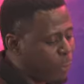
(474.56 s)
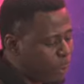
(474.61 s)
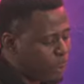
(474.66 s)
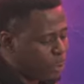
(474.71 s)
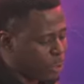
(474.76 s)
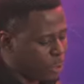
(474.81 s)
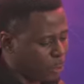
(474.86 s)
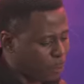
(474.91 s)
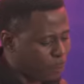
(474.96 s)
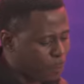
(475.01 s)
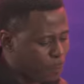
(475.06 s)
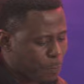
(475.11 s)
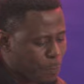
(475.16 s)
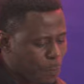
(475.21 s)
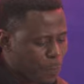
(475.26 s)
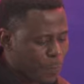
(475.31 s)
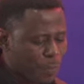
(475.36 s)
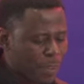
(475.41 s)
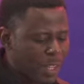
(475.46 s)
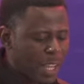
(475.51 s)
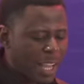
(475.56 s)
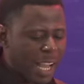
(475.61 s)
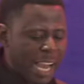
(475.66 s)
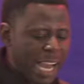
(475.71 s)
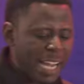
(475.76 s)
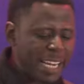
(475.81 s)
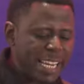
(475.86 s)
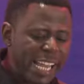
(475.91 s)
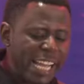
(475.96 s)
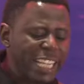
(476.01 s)
future.
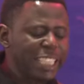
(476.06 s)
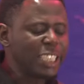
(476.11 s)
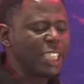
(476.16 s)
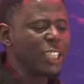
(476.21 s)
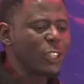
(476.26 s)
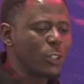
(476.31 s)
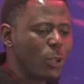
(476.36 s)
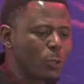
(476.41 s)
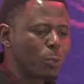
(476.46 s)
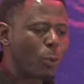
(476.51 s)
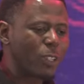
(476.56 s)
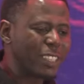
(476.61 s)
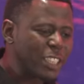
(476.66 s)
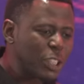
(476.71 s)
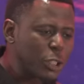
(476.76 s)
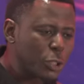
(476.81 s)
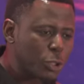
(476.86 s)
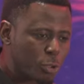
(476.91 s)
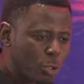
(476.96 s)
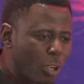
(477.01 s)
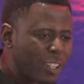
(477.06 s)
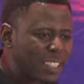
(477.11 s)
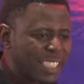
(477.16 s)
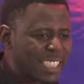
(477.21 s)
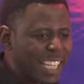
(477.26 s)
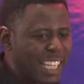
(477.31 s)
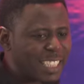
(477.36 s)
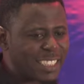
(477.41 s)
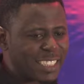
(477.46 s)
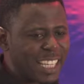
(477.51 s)
And here Jesus was
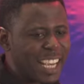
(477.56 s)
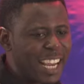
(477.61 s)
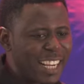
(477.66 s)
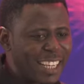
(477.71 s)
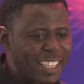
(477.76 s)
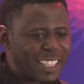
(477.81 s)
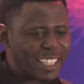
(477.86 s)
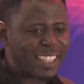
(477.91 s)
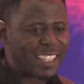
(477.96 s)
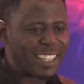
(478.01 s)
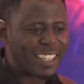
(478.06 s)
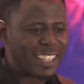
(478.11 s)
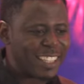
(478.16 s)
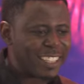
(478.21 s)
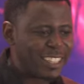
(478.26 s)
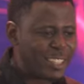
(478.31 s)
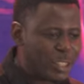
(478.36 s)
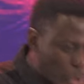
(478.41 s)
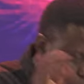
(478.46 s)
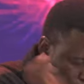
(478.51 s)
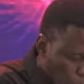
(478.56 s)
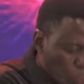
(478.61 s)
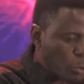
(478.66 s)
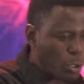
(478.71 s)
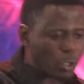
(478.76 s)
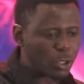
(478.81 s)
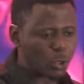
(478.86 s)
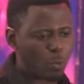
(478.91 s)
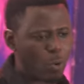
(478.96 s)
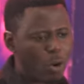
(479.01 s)
instructing and saying, Do
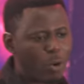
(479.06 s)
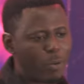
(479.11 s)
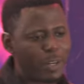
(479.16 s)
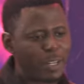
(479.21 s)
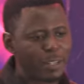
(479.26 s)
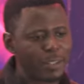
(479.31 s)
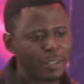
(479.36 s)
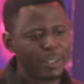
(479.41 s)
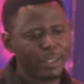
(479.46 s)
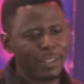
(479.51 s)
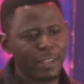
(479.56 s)
not worry.